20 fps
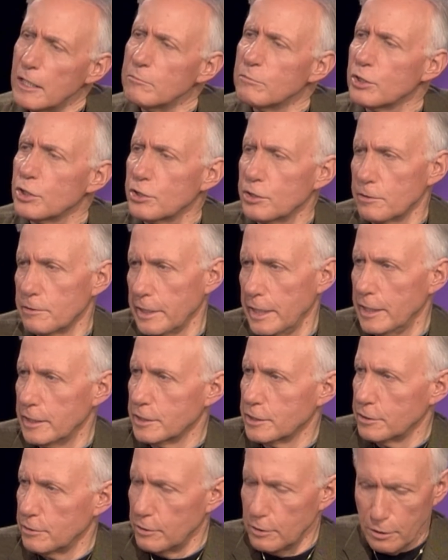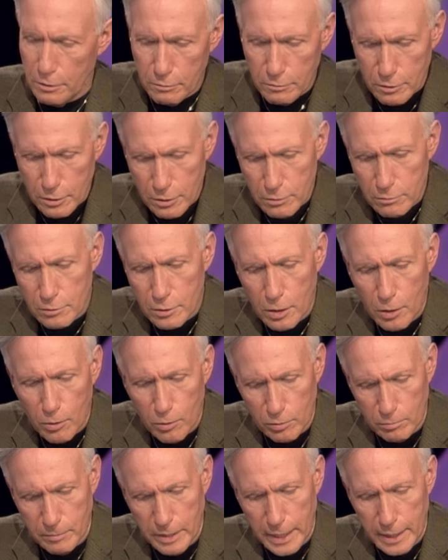I'm curious. You
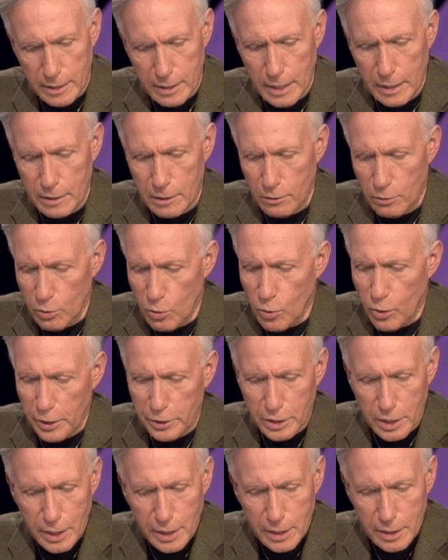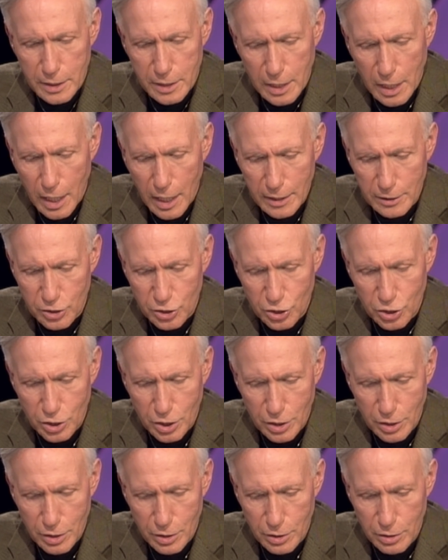told me that the Lord
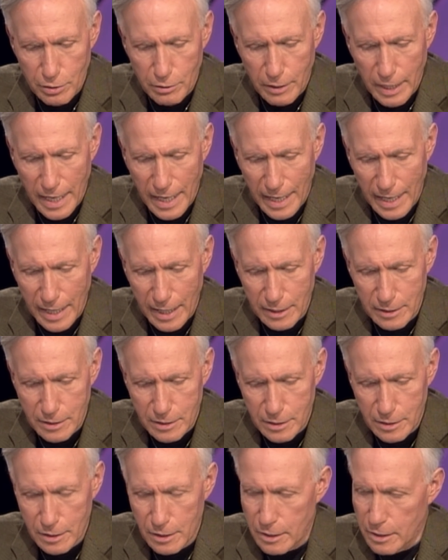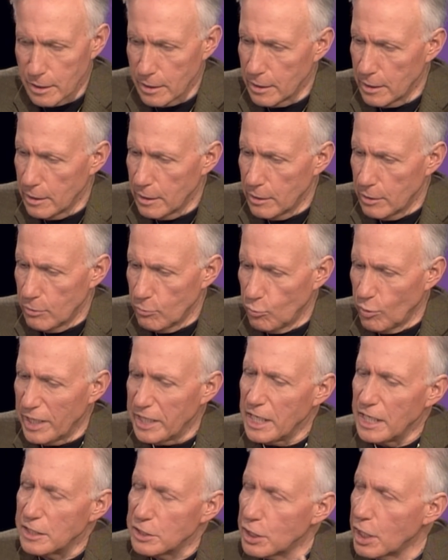touched your hands.
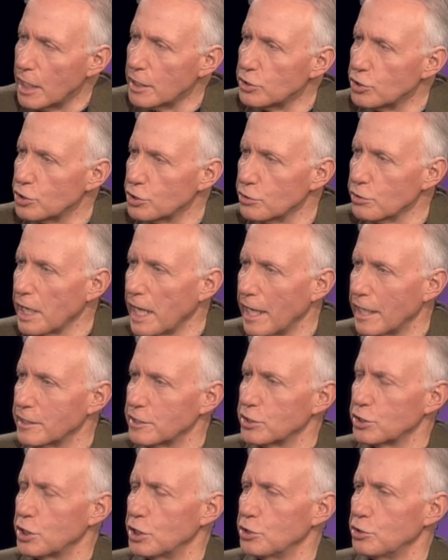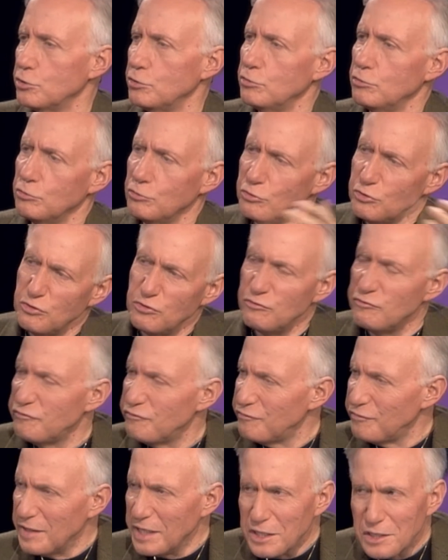When he touched your hands, did you
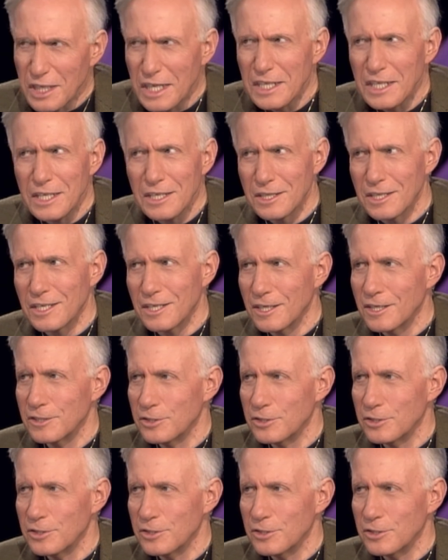feel anything